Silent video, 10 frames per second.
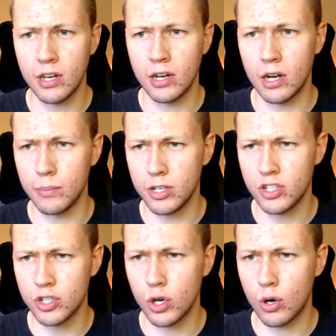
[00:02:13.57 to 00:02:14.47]
um, you can
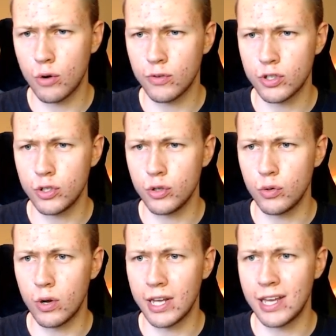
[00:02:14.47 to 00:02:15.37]
just go over
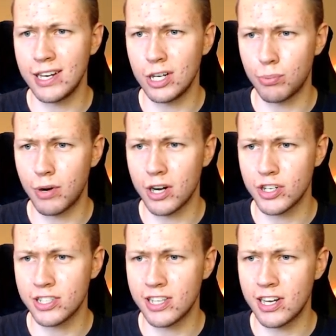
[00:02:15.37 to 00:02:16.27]
to, again, in your
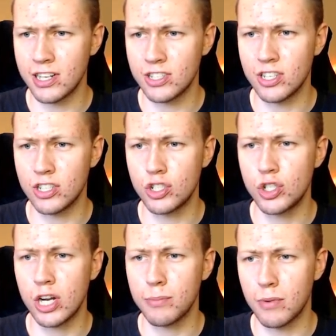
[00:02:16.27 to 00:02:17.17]
project settings and just
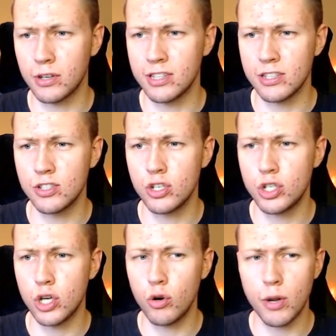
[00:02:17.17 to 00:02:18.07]
check mark this
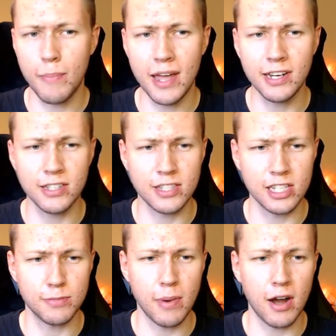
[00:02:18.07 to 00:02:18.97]
show
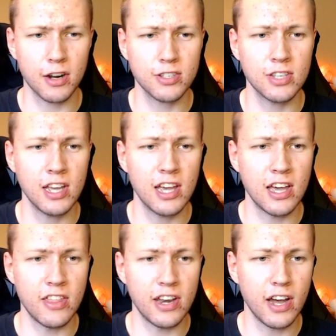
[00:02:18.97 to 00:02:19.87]
dependencies box.
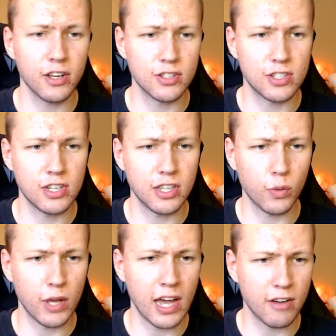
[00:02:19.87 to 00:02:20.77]
And then now you'll see that
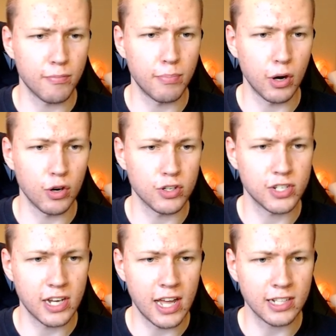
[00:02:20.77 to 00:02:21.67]
we have burst
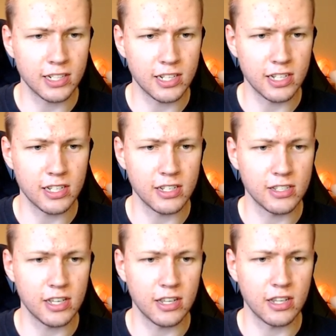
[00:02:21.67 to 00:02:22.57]
and
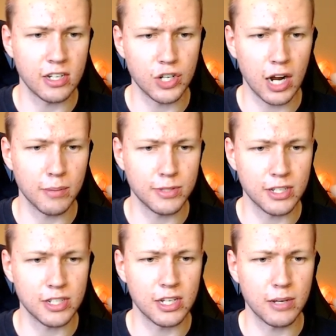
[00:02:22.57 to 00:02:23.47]
entities and the job
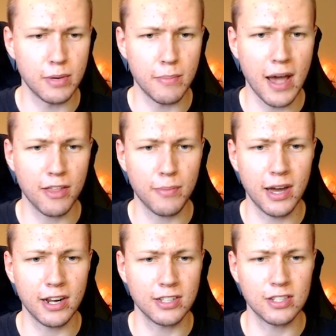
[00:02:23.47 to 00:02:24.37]
system and
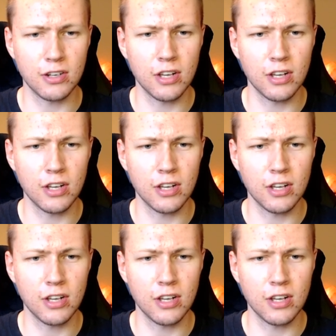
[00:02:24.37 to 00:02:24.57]
mathematics and,